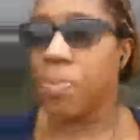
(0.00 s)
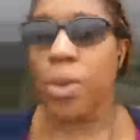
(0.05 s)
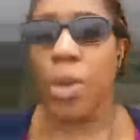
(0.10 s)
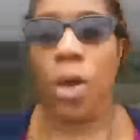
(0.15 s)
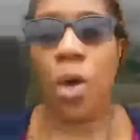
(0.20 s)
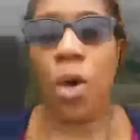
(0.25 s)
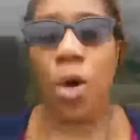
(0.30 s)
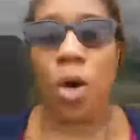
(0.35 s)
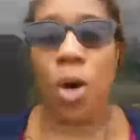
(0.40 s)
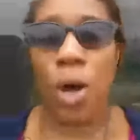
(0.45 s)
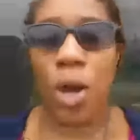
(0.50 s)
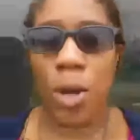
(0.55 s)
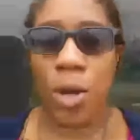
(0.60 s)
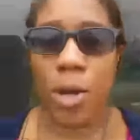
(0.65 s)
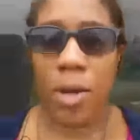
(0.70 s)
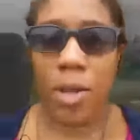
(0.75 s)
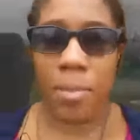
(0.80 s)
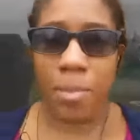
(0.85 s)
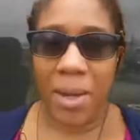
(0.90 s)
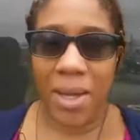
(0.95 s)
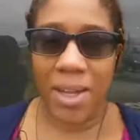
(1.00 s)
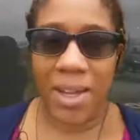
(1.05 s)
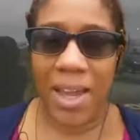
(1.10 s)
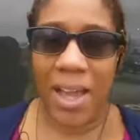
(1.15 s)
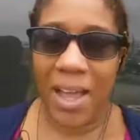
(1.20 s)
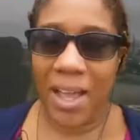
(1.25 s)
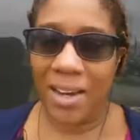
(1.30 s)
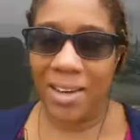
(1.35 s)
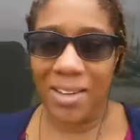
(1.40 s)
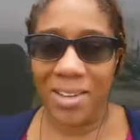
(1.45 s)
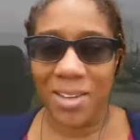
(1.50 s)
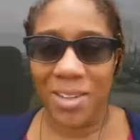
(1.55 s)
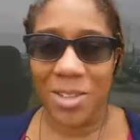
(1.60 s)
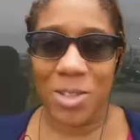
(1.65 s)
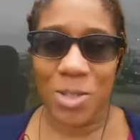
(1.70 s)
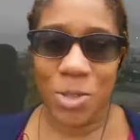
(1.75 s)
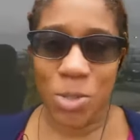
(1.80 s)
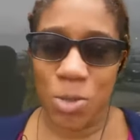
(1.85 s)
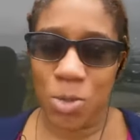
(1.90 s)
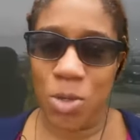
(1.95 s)
on my calendar
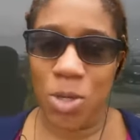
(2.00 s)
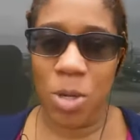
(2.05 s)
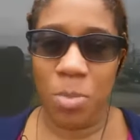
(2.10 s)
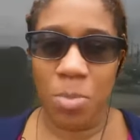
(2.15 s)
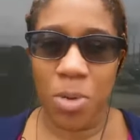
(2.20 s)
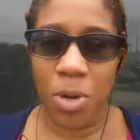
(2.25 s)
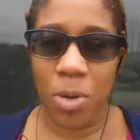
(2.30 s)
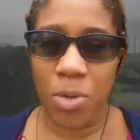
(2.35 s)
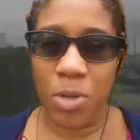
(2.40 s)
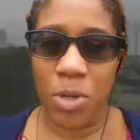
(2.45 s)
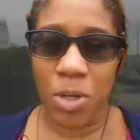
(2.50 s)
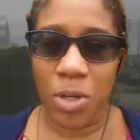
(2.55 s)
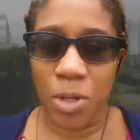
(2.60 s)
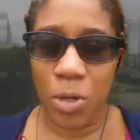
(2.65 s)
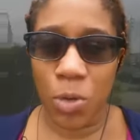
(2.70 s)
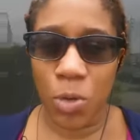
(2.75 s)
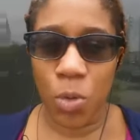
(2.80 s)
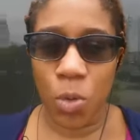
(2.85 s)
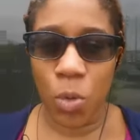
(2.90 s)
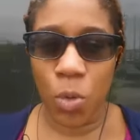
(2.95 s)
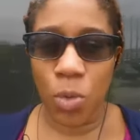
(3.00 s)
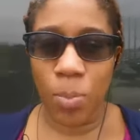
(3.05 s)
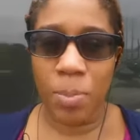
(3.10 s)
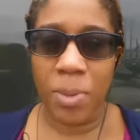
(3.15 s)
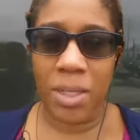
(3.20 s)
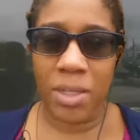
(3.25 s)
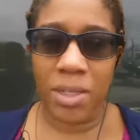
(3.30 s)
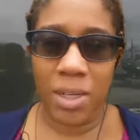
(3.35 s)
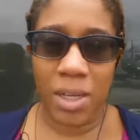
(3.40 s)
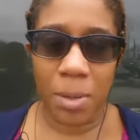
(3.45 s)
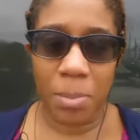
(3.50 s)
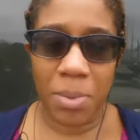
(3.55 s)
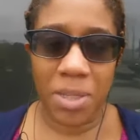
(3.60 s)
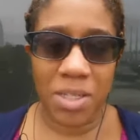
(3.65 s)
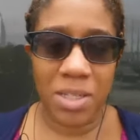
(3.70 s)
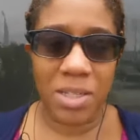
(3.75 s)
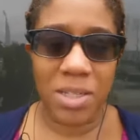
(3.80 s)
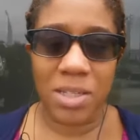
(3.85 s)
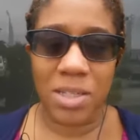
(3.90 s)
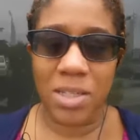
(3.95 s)
to talk about, you know, building a
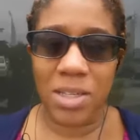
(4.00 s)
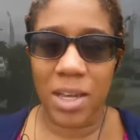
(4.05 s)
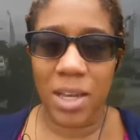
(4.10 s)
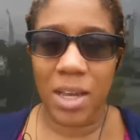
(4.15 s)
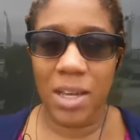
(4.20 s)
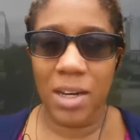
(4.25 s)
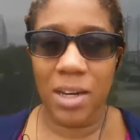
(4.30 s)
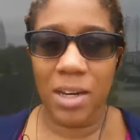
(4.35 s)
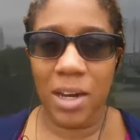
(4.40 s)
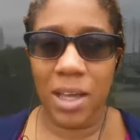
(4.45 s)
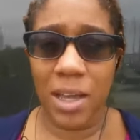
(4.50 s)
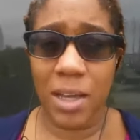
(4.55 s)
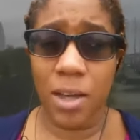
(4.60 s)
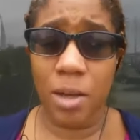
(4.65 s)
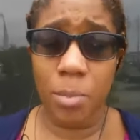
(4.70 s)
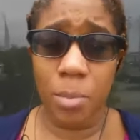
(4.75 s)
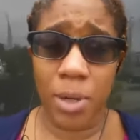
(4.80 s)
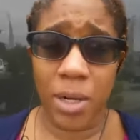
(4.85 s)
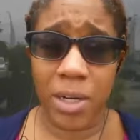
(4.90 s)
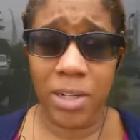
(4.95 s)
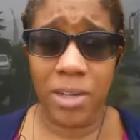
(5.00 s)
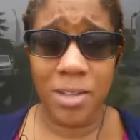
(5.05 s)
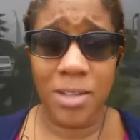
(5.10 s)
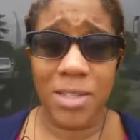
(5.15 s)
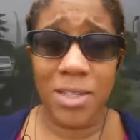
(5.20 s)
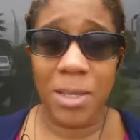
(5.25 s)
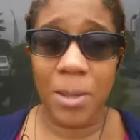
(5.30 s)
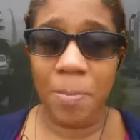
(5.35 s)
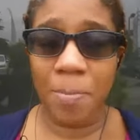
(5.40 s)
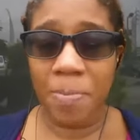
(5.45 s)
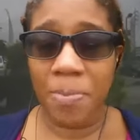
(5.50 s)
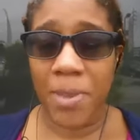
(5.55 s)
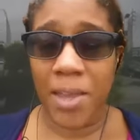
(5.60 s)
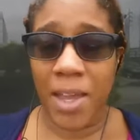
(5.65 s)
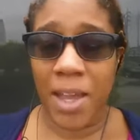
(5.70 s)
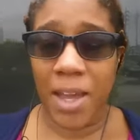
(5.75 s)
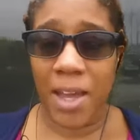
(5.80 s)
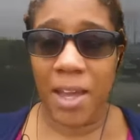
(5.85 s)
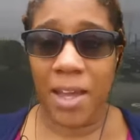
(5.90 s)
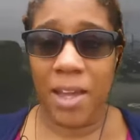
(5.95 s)
business is kind of like a pregnancy.
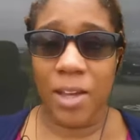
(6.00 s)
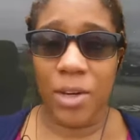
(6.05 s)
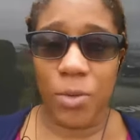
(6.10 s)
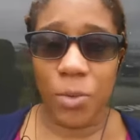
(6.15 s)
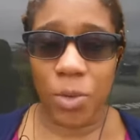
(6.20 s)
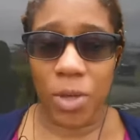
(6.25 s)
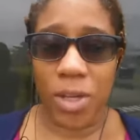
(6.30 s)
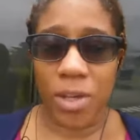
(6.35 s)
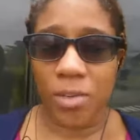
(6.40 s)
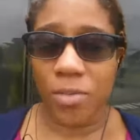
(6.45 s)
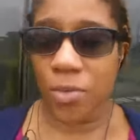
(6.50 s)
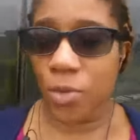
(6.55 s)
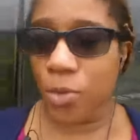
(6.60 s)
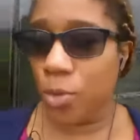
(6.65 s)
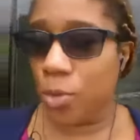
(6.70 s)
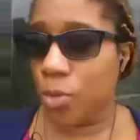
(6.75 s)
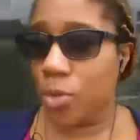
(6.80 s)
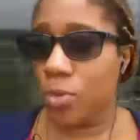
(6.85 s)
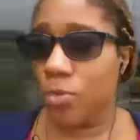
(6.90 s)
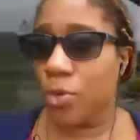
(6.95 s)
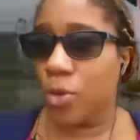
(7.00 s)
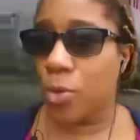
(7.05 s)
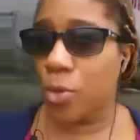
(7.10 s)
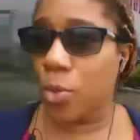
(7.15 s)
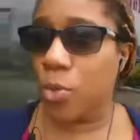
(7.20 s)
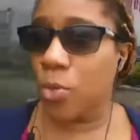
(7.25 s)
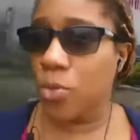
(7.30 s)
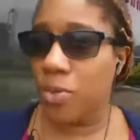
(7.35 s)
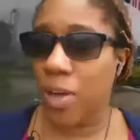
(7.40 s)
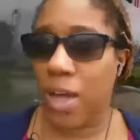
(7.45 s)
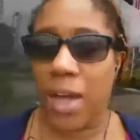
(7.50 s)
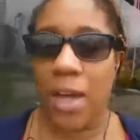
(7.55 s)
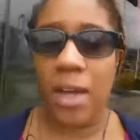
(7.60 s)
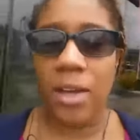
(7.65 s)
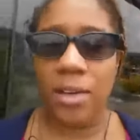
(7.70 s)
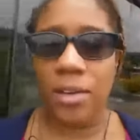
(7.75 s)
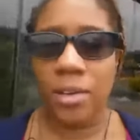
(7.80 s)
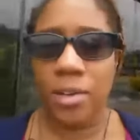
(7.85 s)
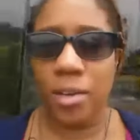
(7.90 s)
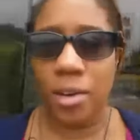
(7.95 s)
And for those of you who've had
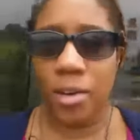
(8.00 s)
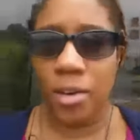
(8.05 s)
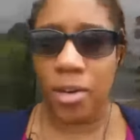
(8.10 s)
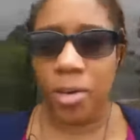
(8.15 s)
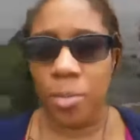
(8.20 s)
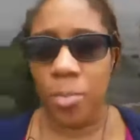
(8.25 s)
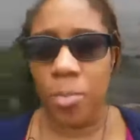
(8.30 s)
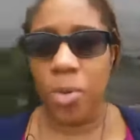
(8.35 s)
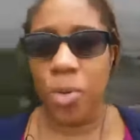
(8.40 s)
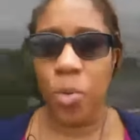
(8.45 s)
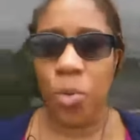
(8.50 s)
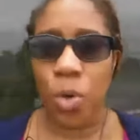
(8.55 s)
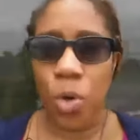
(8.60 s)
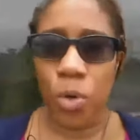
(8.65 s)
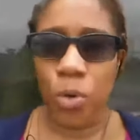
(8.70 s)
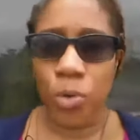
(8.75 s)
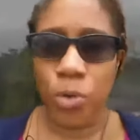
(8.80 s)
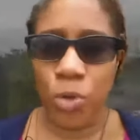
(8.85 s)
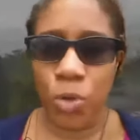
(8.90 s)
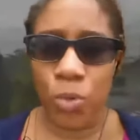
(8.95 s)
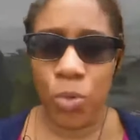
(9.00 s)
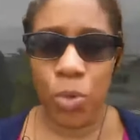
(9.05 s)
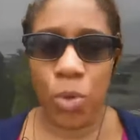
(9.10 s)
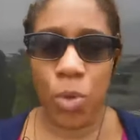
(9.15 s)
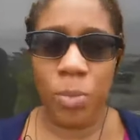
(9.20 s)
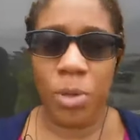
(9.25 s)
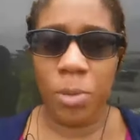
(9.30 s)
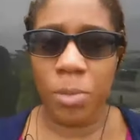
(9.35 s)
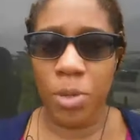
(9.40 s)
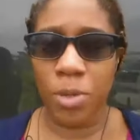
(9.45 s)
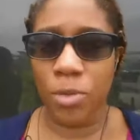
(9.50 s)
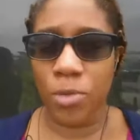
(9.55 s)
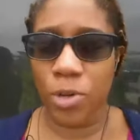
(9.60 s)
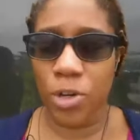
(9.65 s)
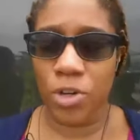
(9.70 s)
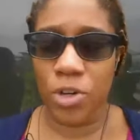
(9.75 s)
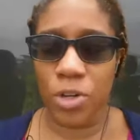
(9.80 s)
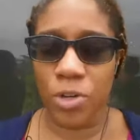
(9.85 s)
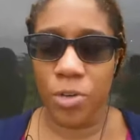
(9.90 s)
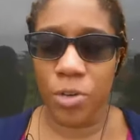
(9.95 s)
1, 2, or maybe 3
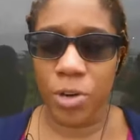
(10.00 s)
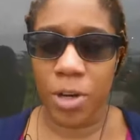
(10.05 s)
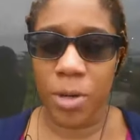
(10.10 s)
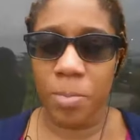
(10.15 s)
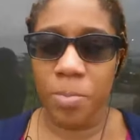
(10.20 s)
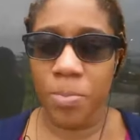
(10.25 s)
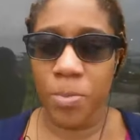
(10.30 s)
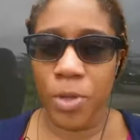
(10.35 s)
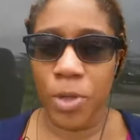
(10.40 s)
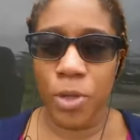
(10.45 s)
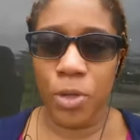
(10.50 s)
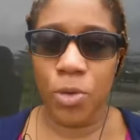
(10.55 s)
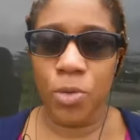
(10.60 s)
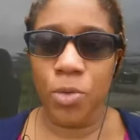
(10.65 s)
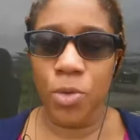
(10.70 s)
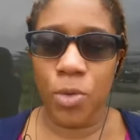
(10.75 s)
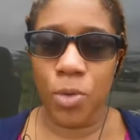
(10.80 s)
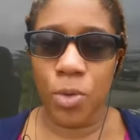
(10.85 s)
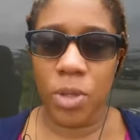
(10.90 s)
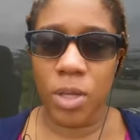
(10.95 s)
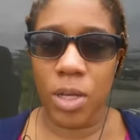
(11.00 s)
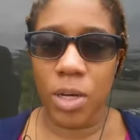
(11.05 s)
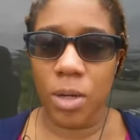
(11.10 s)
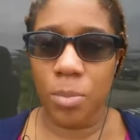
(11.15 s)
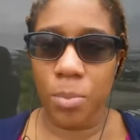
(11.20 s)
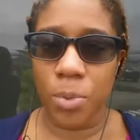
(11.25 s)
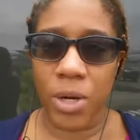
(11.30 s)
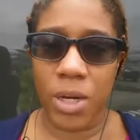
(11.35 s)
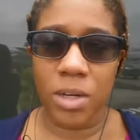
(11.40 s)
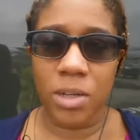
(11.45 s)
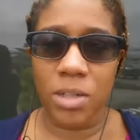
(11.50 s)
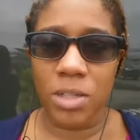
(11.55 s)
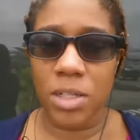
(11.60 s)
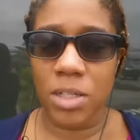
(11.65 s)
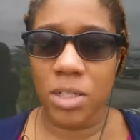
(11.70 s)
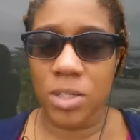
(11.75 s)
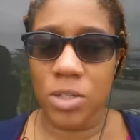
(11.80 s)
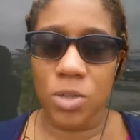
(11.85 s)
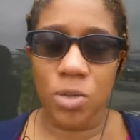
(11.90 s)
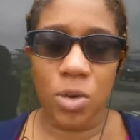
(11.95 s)
children, you know that a pregnancy
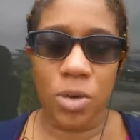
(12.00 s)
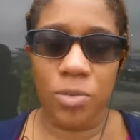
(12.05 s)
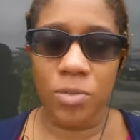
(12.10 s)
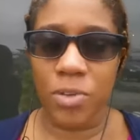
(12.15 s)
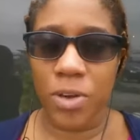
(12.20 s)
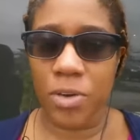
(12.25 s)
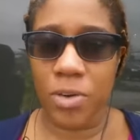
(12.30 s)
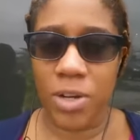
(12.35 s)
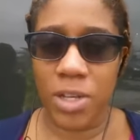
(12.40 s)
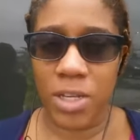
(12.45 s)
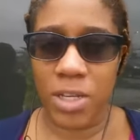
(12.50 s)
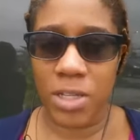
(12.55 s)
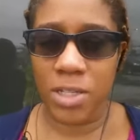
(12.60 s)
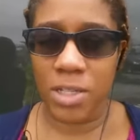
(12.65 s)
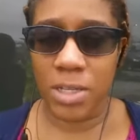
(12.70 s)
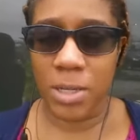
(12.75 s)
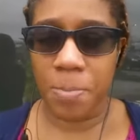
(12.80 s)
is not very easy.